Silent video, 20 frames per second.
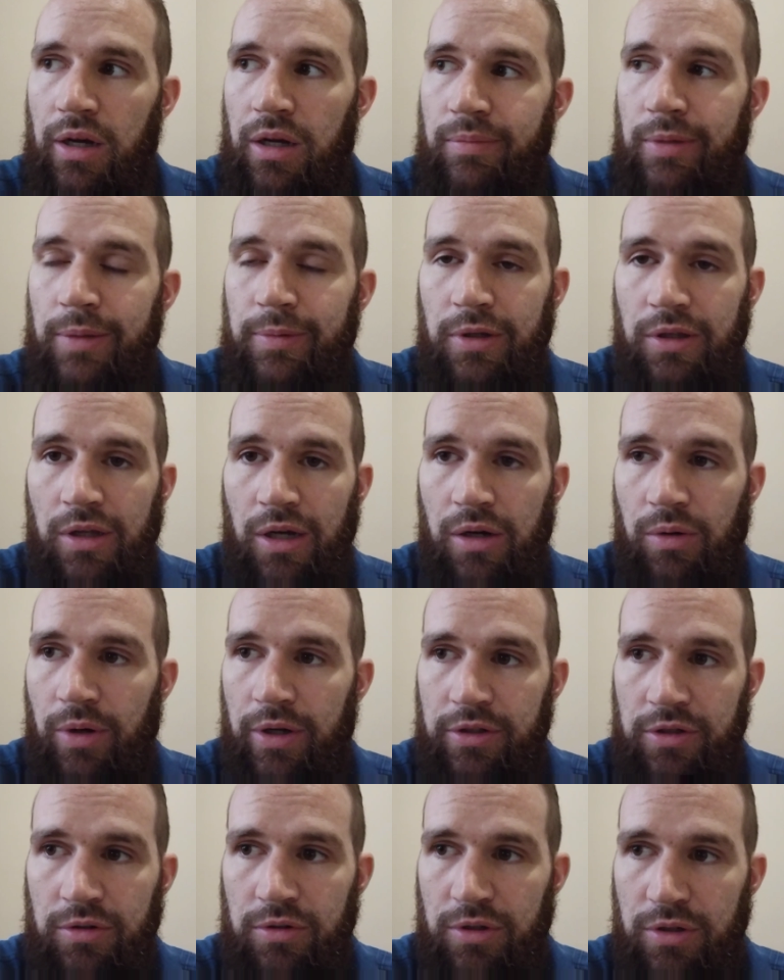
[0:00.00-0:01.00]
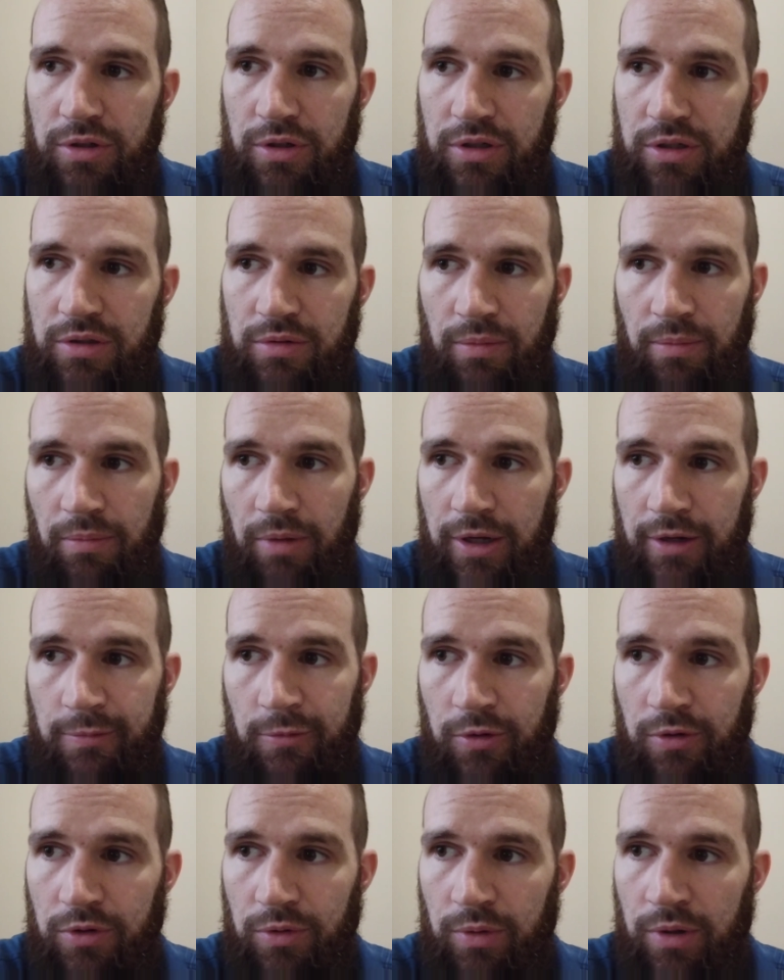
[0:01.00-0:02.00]
Maybe Allah wants you to just make
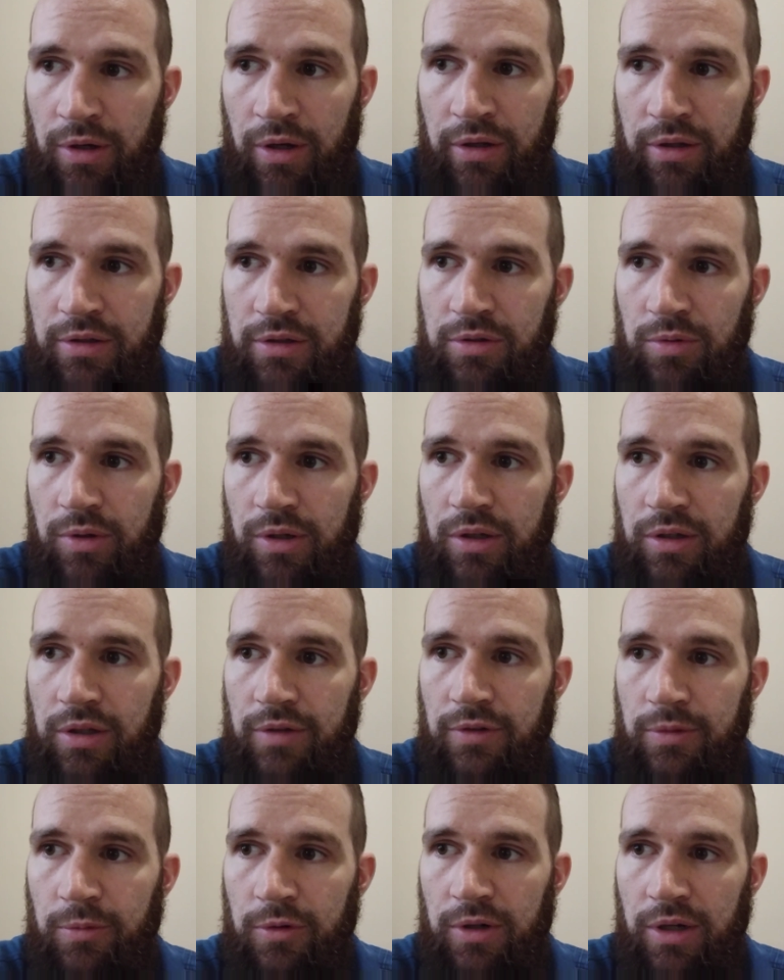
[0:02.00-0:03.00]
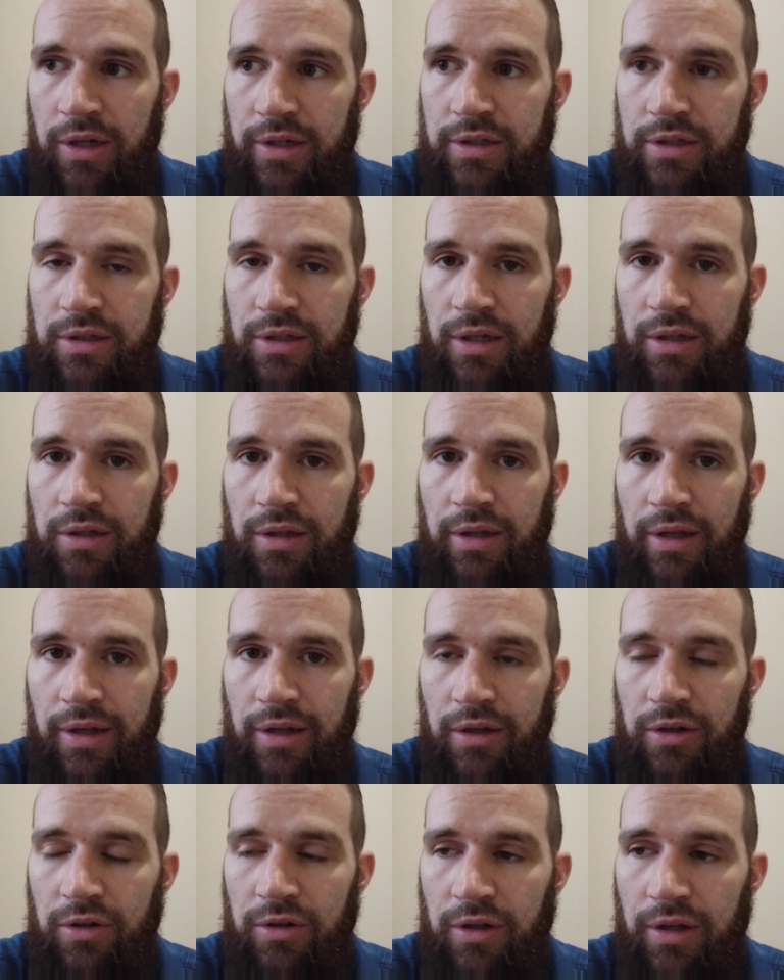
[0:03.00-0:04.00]
more dua, and so He can give you more hasanat in the
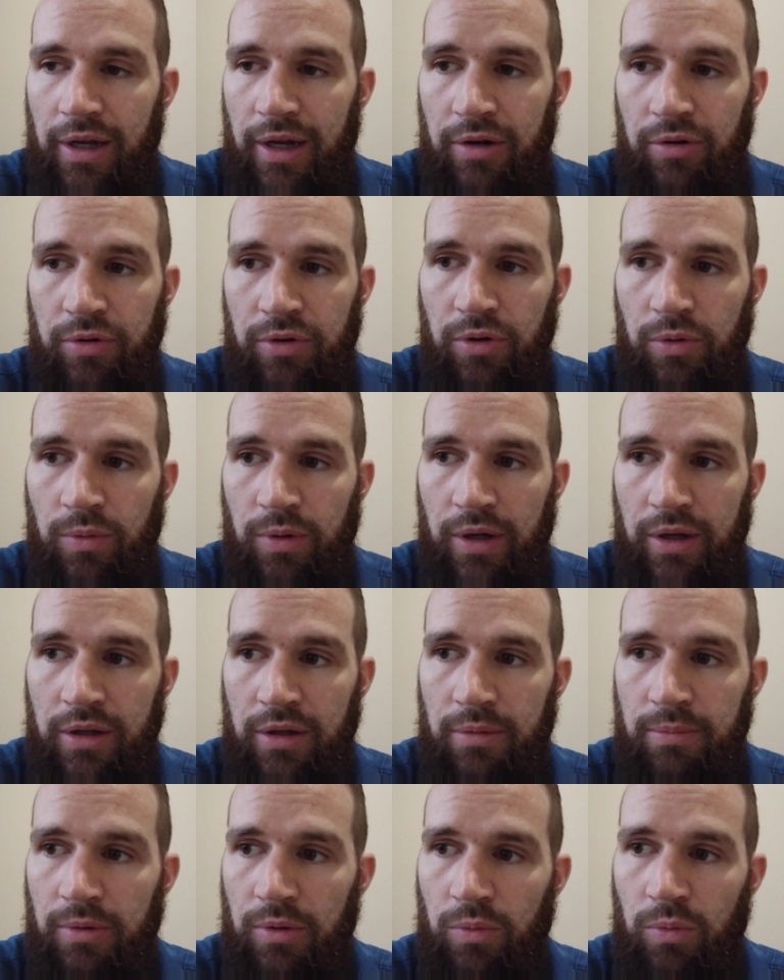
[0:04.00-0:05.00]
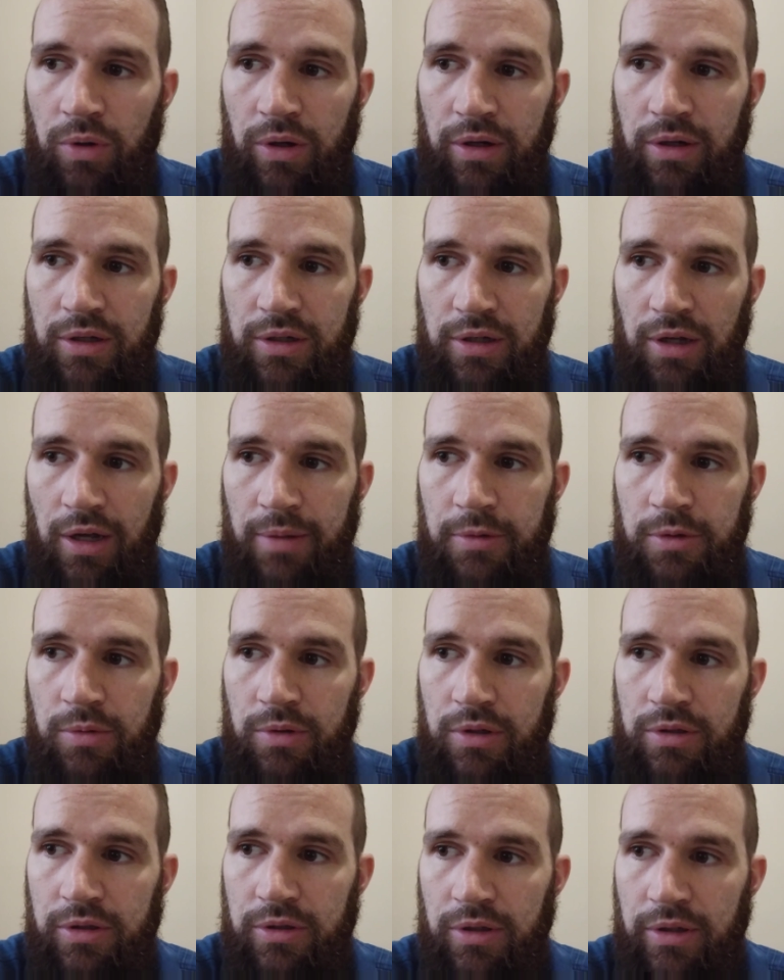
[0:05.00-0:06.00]
akhirah. I don't know why, but one at a time it
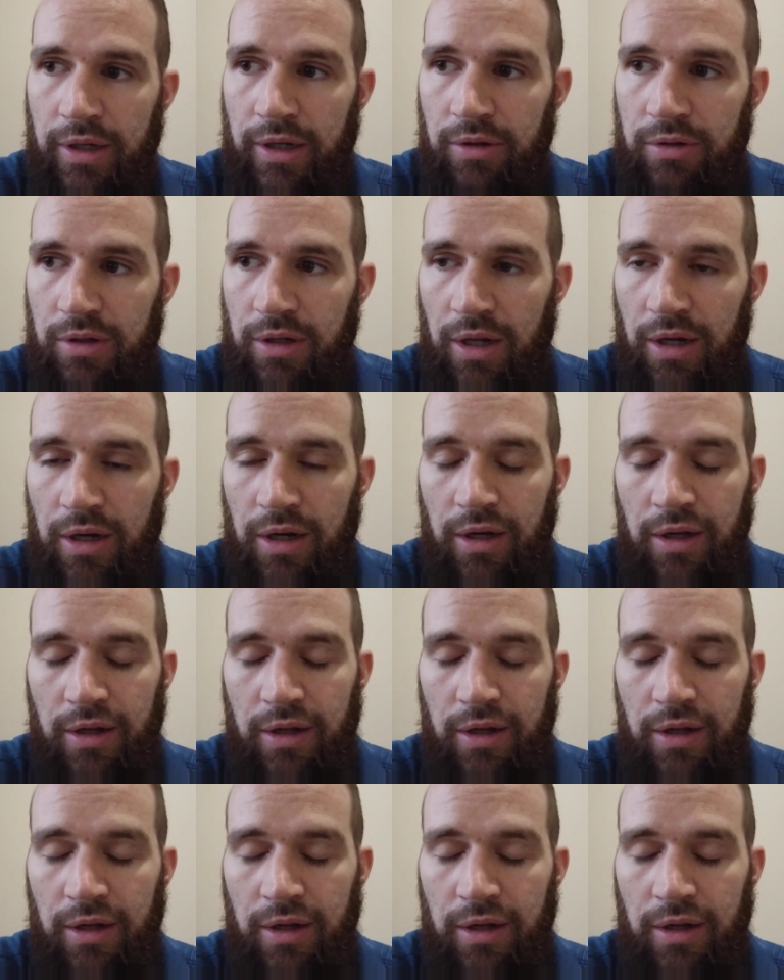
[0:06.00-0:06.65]
would clear it out.